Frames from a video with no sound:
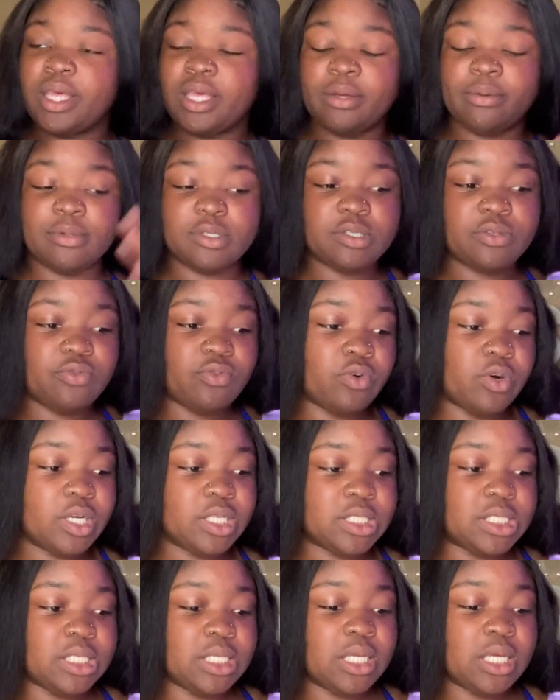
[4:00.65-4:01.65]
it was
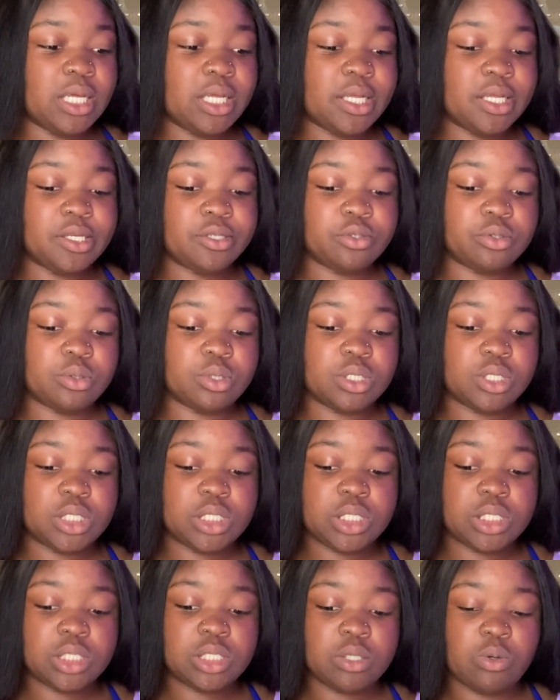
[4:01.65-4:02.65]

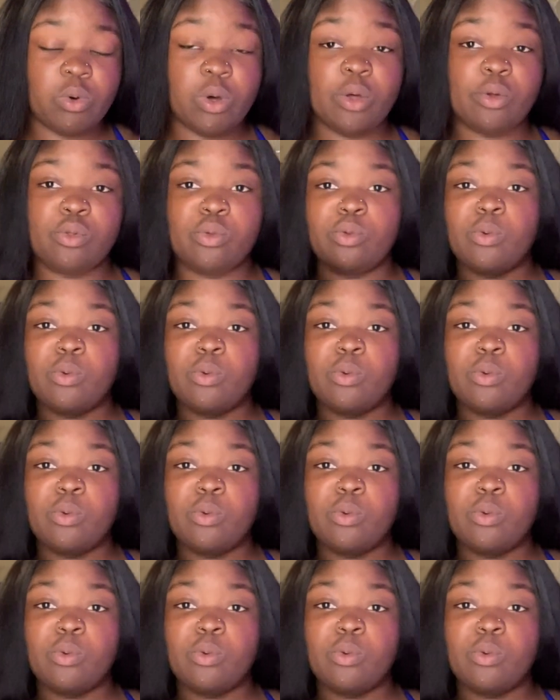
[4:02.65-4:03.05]
1400. Well, we